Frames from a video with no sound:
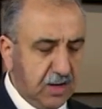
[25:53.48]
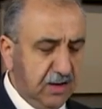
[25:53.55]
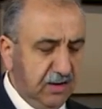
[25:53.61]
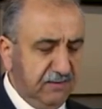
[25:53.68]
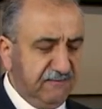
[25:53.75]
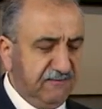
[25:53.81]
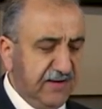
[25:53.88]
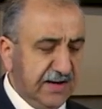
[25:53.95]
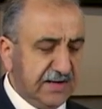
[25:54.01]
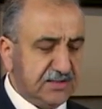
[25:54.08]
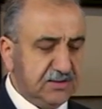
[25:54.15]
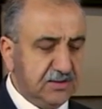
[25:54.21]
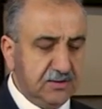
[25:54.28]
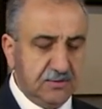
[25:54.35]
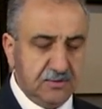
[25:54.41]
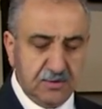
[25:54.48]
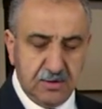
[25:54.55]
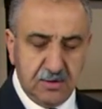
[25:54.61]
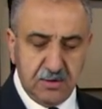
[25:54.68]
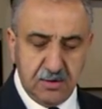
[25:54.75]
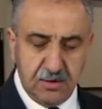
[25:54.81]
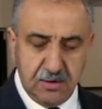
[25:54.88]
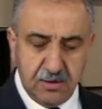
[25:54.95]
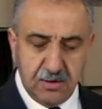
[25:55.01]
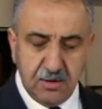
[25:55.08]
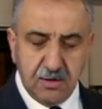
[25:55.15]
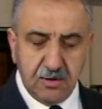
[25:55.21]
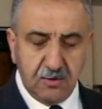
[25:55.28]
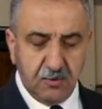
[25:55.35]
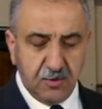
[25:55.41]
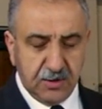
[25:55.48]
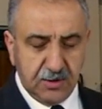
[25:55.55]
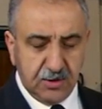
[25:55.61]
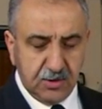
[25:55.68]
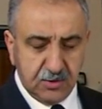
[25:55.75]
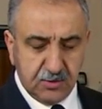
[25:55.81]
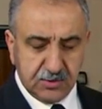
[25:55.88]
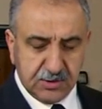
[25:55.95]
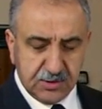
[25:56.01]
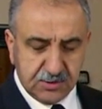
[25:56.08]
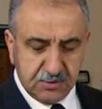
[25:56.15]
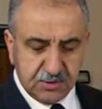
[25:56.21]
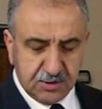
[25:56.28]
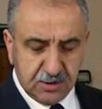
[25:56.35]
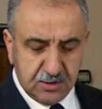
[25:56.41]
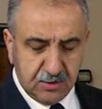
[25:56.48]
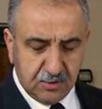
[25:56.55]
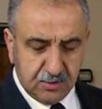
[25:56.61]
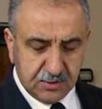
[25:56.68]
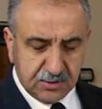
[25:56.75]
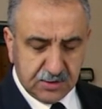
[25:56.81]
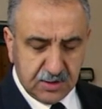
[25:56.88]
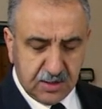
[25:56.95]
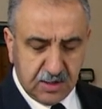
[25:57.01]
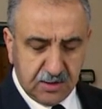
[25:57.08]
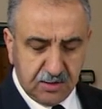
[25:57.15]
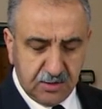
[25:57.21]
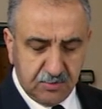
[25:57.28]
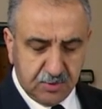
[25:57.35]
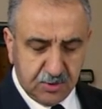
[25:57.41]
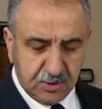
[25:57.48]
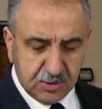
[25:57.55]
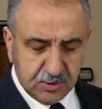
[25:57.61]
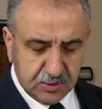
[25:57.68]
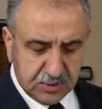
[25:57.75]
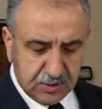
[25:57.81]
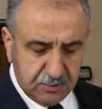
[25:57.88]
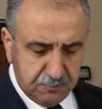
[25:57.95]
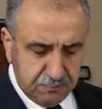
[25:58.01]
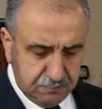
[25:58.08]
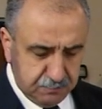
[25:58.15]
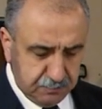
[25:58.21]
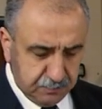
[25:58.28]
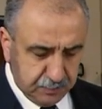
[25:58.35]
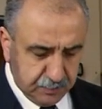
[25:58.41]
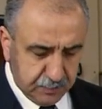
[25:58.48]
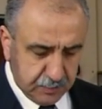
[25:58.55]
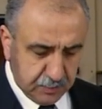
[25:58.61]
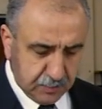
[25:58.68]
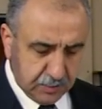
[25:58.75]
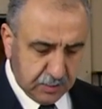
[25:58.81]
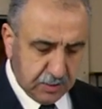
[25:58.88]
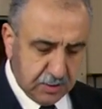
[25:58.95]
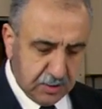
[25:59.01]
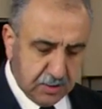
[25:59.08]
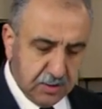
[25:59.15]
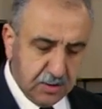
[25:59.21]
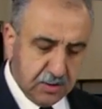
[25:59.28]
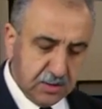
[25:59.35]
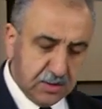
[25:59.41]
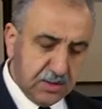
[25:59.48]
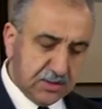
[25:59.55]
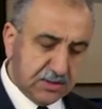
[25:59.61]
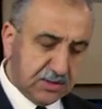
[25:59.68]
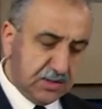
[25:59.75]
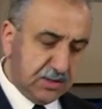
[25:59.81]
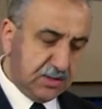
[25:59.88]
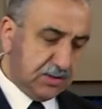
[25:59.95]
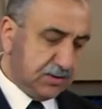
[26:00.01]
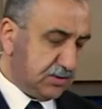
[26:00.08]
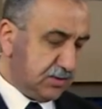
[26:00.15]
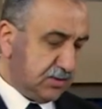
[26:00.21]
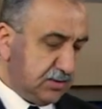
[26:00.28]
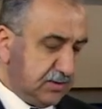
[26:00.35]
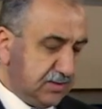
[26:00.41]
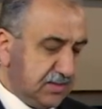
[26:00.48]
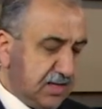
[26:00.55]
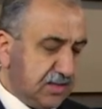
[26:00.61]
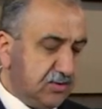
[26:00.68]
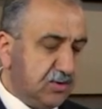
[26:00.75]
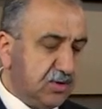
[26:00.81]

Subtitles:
In fact, when you use these materials and you produce them, this is nano